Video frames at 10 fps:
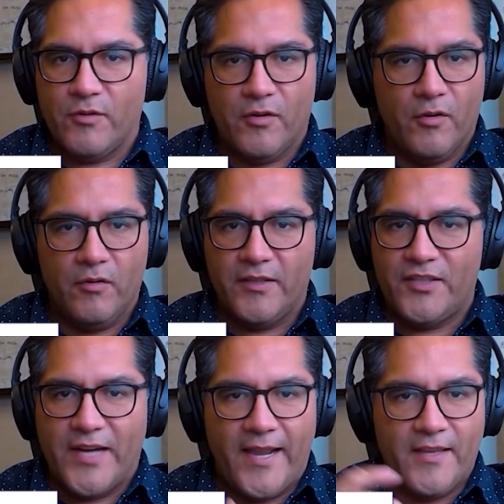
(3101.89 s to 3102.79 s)
with all the
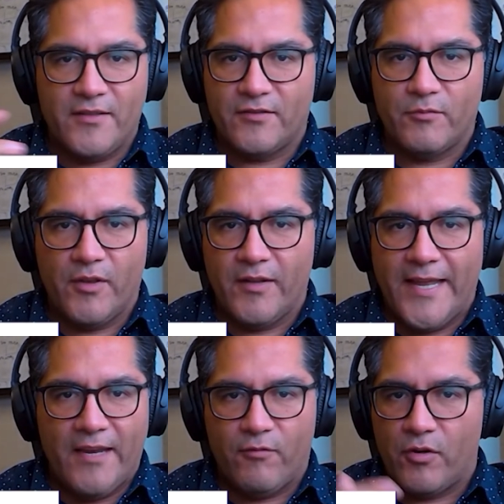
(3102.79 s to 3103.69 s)
challenges, with
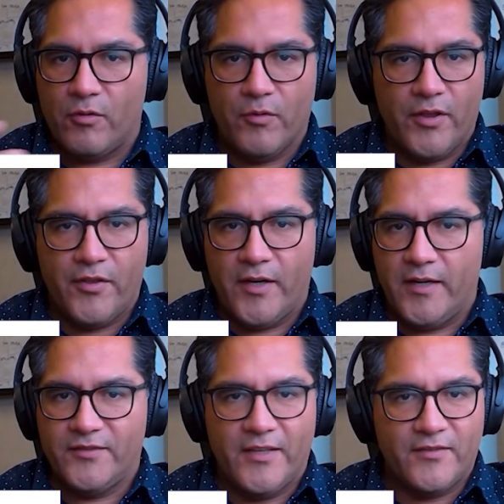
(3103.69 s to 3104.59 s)
labor, with
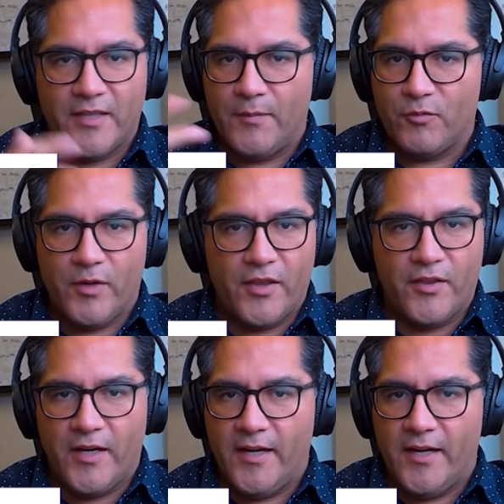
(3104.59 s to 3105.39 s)
systems, with